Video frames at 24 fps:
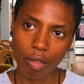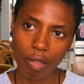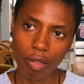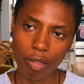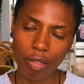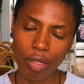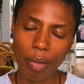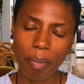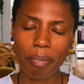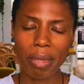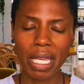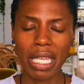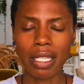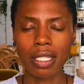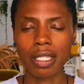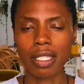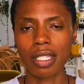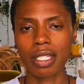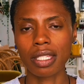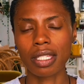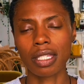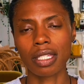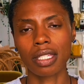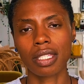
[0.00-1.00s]
the means
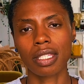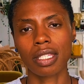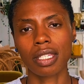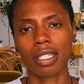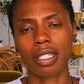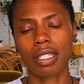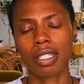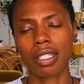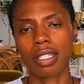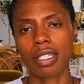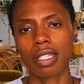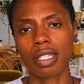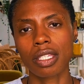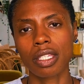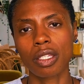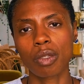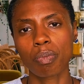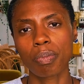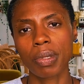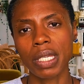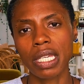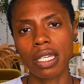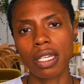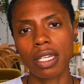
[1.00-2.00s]
to
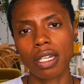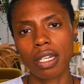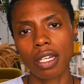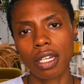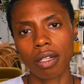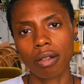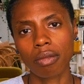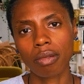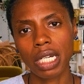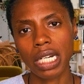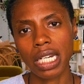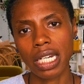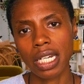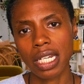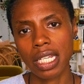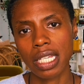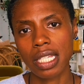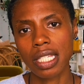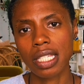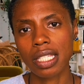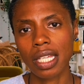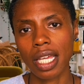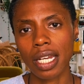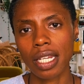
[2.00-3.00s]
speak what it
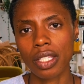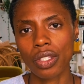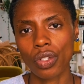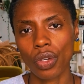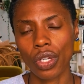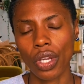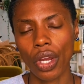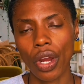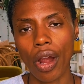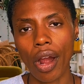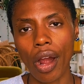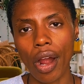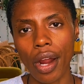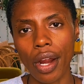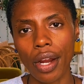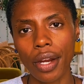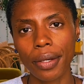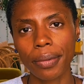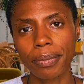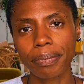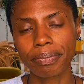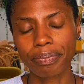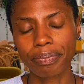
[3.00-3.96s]
is that is on your heart.